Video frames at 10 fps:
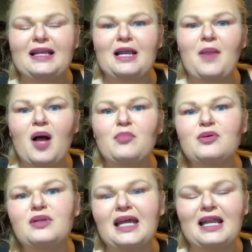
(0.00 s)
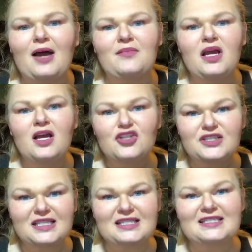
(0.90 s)
and I'm humbled, and I'm
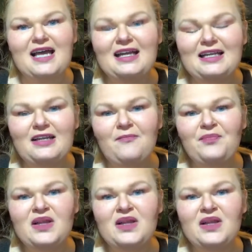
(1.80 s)
just excited